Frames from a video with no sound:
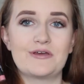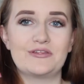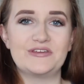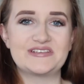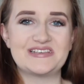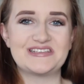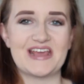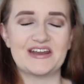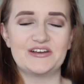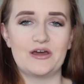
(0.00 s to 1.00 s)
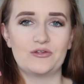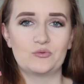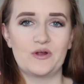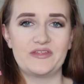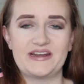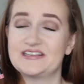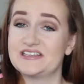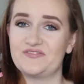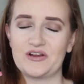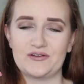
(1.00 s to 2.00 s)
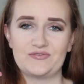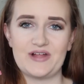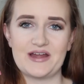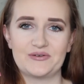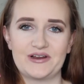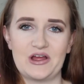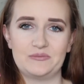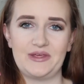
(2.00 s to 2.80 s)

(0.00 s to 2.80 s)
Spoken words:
This is yet another one that isn't very flattering on